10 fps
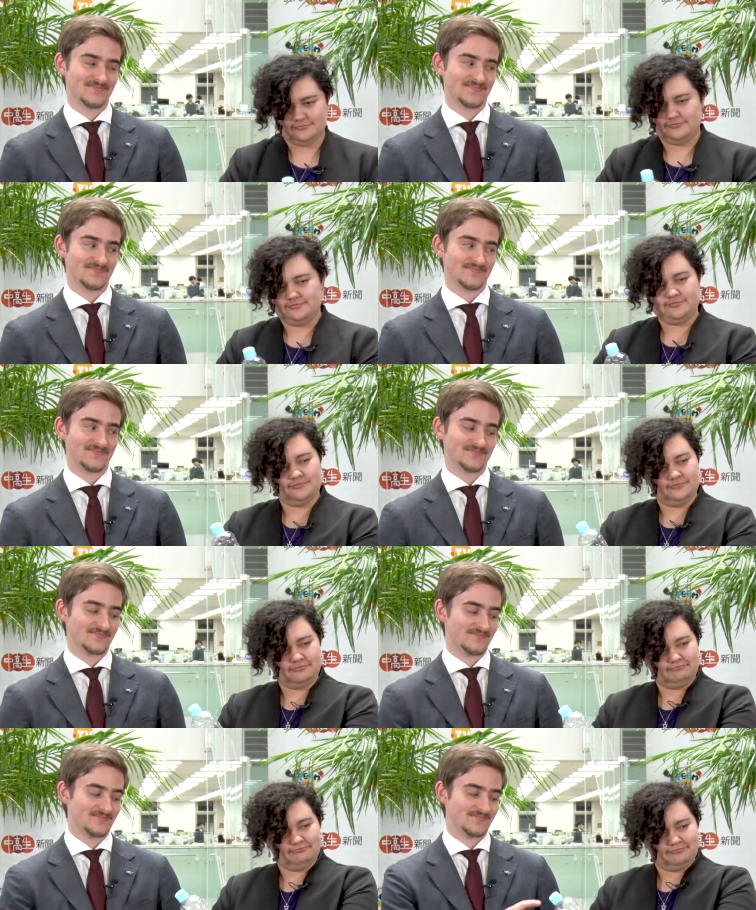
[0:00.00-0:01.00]

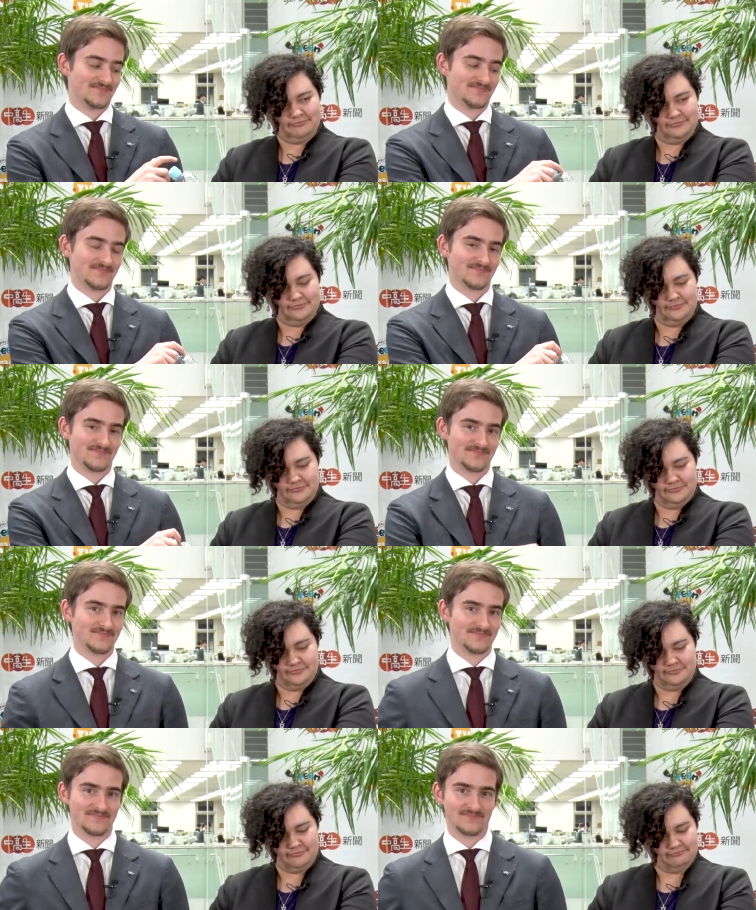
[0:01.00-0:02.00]

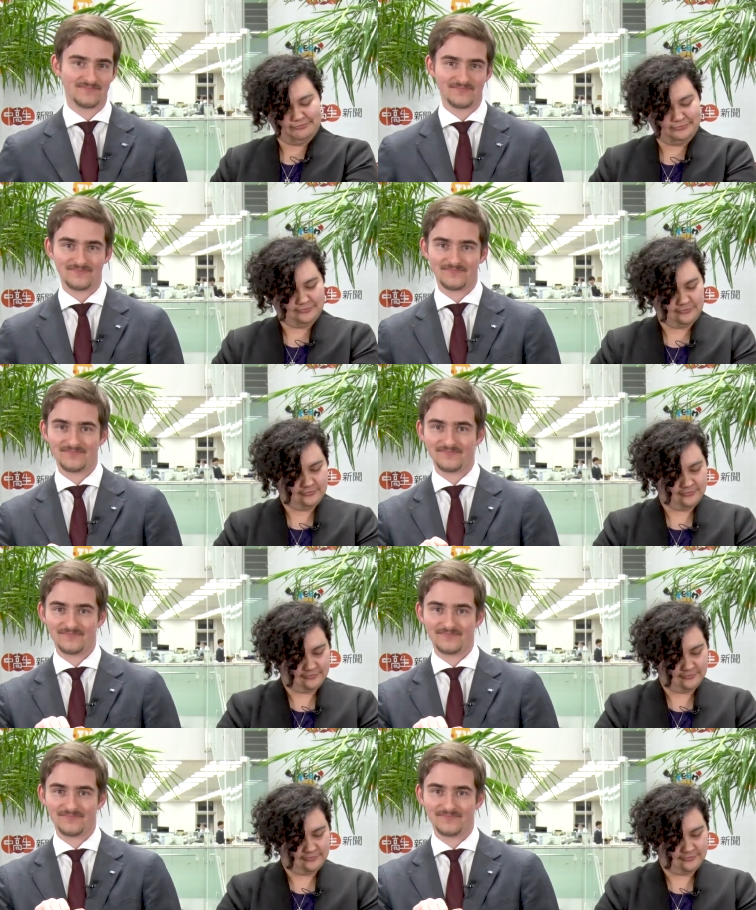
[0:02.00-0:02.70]
Nothing is said.